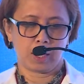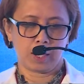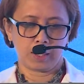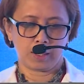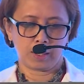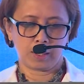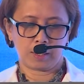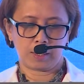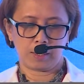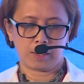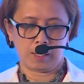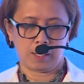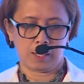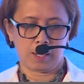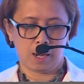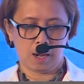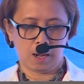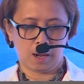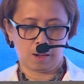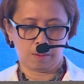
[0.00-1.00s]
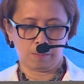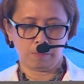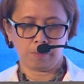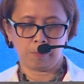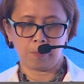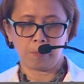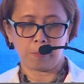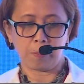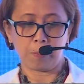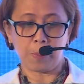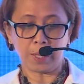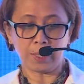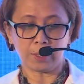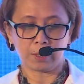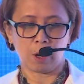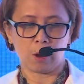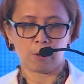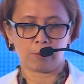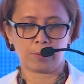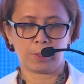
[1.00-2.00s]
is the part
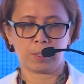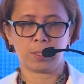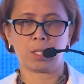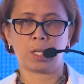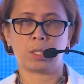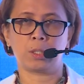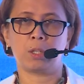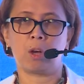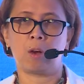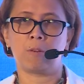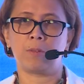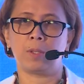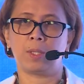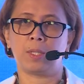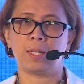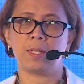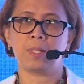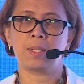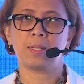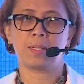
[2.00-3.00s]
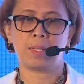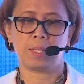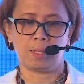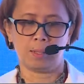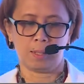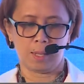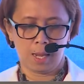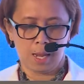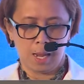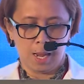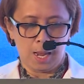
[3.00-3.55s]
of the shared governance still,